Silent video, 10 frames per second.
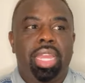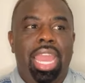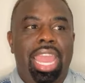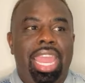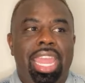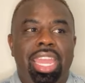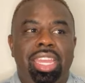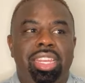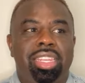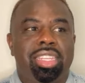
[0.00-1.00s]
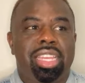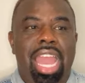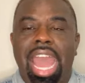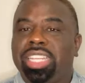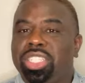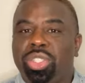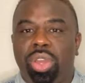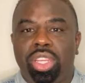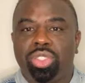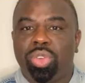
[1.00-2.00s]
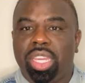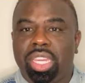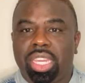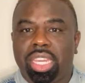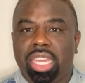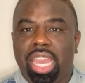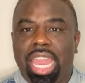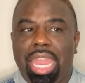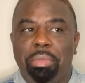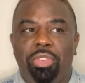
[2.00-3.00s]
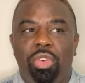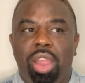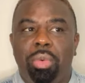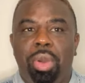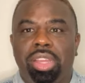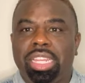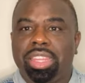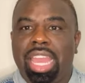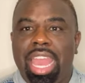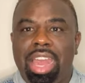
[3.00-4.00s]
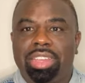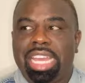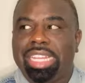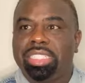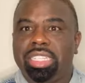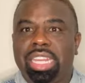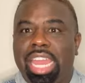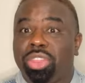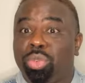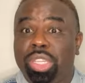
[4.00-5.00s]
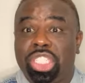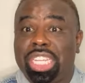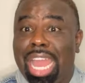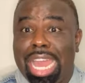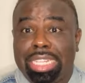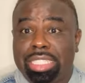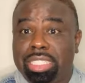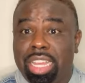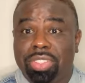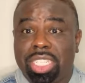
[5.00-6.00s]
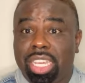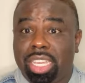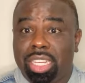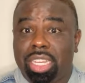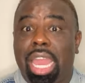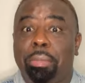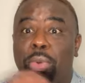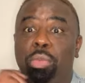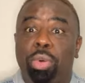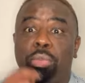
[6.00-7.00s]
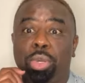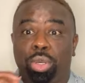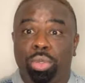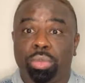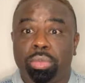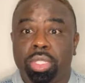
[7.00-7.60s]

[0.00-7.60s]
And I just started drinking. And before I walked out the house, I took like 3 shots of tequila. Like, boom, boom, boom.